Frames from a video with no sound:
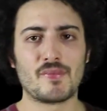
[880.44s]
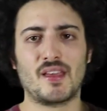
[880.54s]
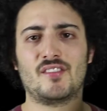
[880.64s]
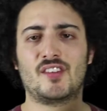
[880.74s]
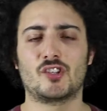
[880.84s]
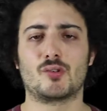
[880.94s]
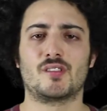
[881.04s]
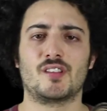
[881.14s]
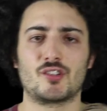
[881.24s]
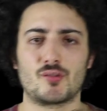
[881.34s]
Etc,
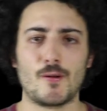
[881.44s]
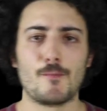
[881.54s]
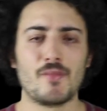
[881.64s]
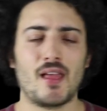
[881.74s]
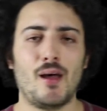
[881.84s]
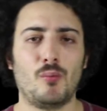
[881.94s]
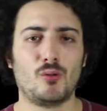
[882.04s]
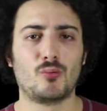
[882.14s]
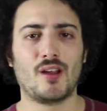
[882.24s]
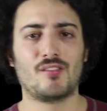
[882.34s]
etc. I
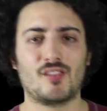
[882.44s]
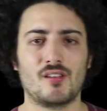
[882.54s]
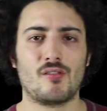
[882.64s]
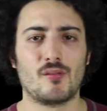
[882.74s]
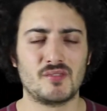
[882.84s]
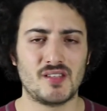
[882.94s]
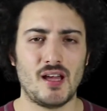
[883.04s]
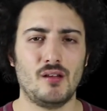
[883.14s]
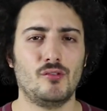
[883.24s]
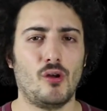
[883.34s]
will write them
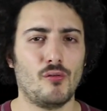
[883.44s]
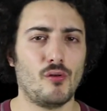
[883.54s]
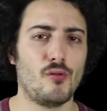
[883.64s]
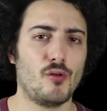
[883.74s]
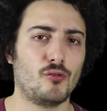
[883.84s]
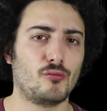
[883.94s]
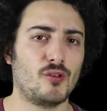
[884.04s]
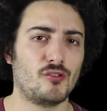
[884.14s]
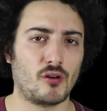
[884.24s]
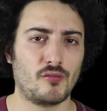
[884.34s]
down, although those
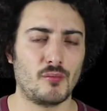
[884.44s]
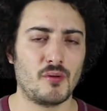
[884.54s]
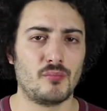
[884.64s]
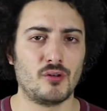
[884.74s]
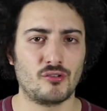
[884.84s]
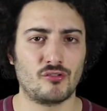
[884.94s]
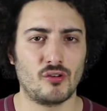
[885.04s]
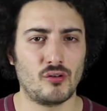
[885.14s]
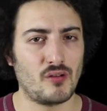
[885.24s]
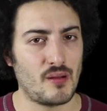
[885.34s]
ones are from a book,
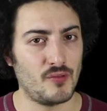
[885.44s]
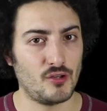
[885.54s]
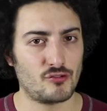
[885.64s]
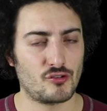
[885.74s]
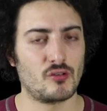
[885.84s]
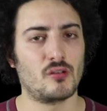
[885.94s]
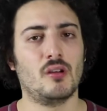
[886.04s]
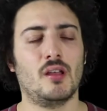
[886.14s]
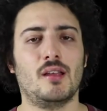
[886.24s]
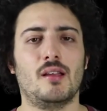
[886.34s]
so I'm not sure.
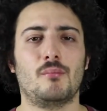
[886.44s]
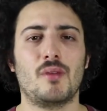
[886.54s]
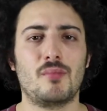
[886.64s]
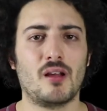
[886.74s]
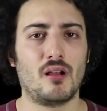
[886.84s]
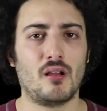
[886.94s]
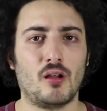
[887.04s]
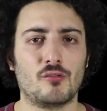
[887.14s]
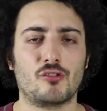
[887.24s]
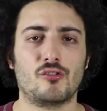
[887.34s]
Maybe
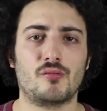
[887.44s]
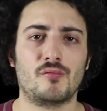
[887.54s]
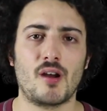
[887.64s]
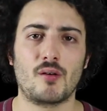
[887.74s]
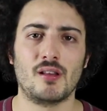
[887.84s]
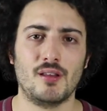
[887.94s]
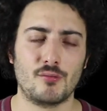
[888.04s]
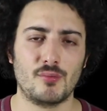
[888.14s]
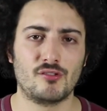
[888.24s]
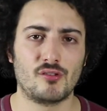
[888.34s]
I'll just vary a
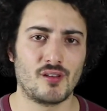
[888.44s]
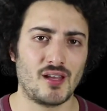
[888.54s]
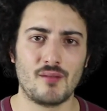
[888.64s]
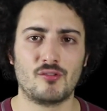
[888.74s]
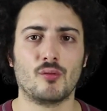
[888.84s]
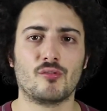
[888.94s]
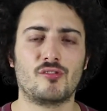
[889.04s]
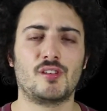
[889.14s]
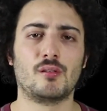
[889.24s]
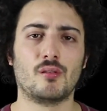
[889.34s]
little bit so that I don't
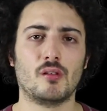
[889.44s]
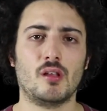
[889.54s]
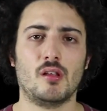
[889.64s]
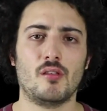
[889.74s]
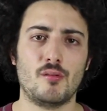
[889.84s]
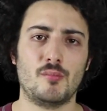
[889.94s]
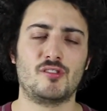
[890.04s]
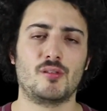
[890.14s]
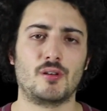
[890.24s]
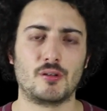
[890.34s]
steal the
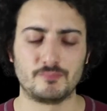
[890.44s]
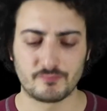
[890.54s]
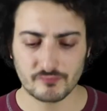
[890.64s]
material.